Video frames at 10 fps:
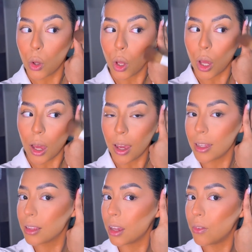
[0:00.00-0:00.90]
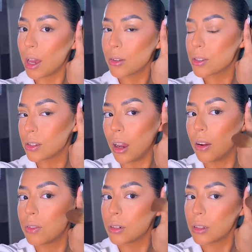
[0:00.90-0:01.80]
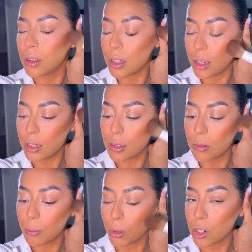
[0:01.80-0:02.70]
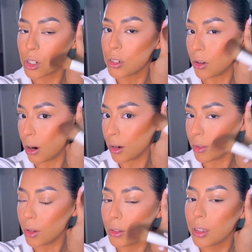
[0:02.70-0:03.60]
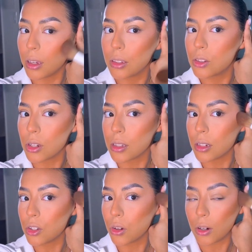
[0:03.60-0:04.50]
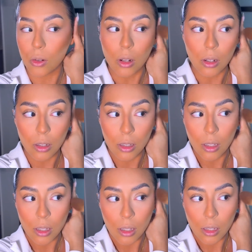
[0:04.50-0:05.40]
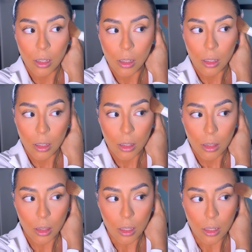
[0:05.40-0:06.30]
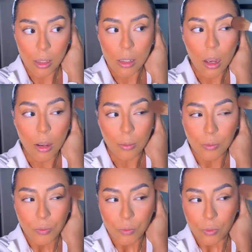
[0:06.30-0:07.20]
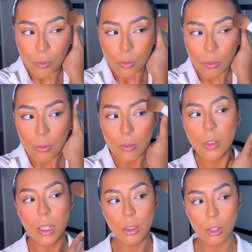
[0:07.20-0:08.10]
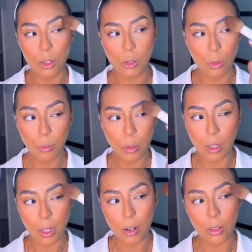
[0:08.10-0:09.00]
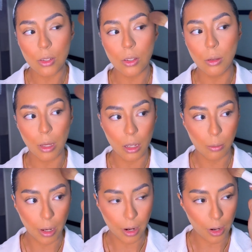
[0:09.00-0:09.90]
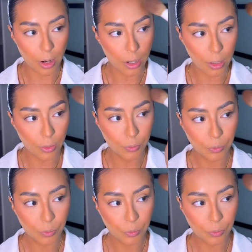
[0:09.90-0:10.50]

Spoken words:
I love how soft these brushes are though, like just in general. This the Dupe and also the Makeup by Ariel,